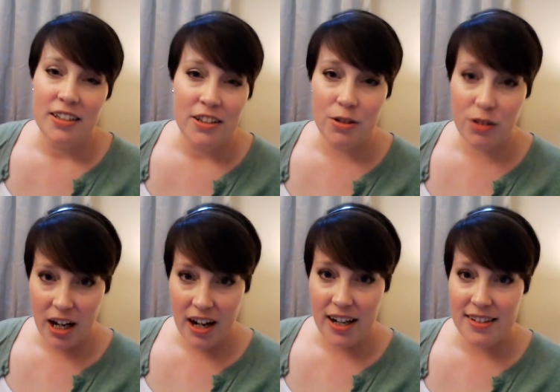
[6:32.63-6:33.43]
You
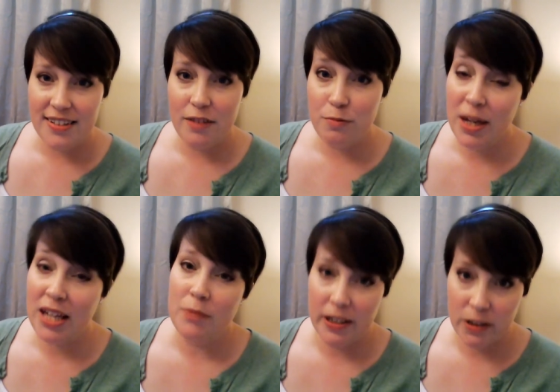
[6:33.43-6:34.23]
guys have
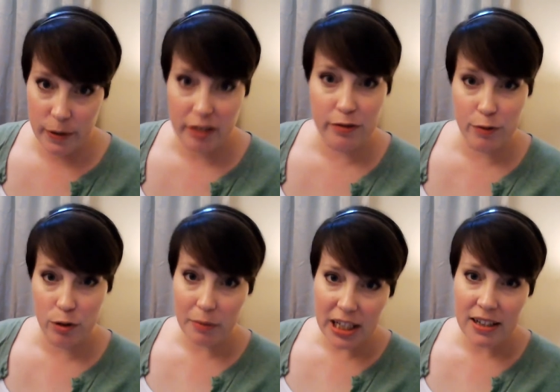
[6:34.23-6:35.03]
made my career
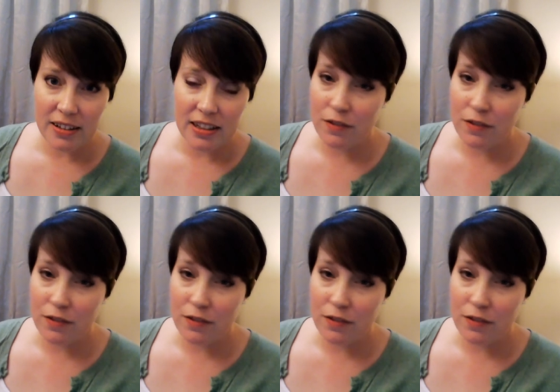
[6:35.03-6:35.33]
for me.